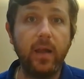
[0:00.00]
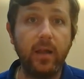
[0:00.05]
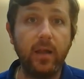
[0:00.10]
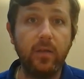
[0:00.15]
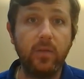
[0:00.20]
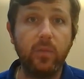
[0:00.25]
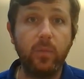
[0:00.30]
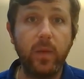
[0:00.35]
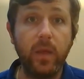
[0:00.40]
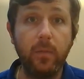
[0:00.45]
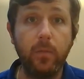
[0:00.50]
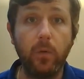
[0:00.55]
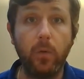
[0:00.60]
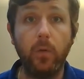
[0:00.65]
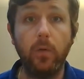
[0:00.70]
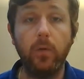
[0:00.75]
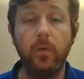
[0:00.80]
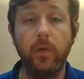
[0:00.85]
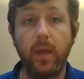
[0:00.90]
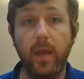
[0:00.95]
As
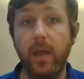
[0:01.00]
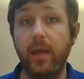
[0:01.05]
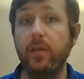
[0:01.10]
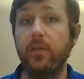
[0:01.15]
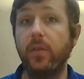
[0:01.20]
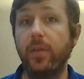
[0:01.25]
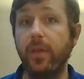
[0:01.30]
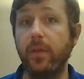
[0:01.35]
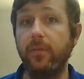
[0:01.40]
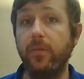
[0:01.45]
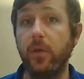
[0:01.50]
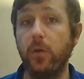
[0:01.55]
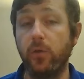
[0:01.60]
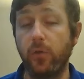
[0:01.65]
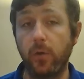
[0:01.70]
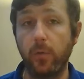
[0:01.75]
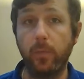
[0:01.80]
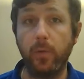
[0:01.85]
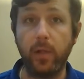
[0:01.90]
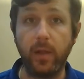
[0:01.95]
the
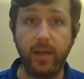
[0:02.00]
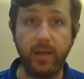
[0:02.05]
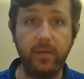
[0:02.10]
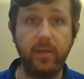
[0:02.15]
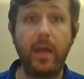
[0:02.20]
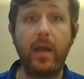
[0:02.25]
future plays